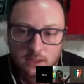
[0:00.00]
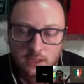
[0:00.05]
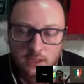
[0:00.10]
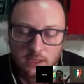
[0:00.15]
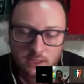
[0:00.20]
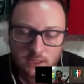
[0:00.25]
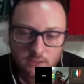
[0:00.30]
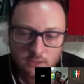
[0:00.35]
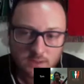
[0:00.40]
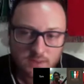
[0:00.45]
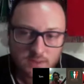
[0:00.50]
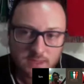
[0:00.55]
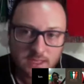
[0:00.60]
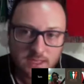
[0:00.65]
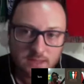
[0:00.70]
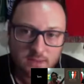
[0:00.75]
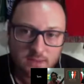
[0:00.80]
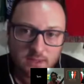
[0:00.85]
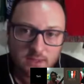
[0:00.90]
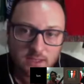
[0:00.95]
So I
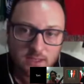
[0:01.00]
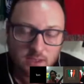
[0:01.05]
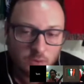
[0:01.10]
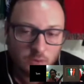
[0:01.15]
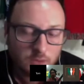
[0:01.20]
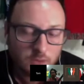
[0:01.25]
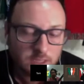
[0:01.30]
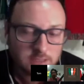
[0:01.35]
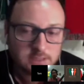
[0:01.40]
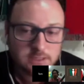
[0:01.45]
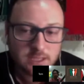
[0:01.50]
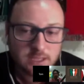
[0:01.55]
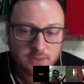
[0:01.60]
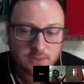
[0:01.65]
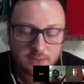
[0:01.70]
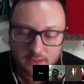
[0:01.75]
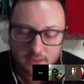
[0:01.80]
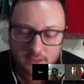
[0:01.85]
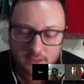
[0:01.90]
think I think this is